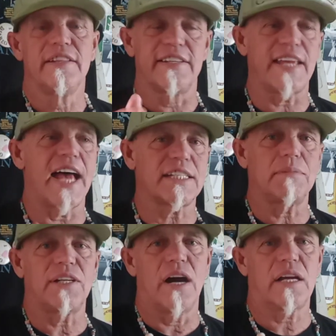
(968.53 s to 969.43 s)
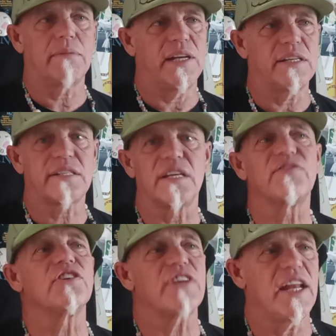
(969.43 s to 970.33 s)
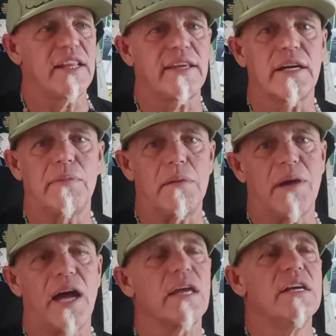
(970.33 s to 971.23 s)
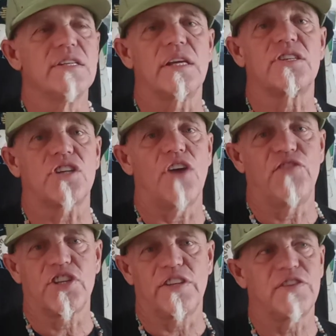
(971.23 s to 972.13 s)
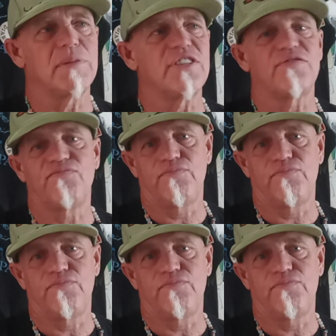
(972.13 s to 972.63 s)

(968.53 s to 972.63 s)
This has to be documented to see if there's anything coming back. Say starfish live to be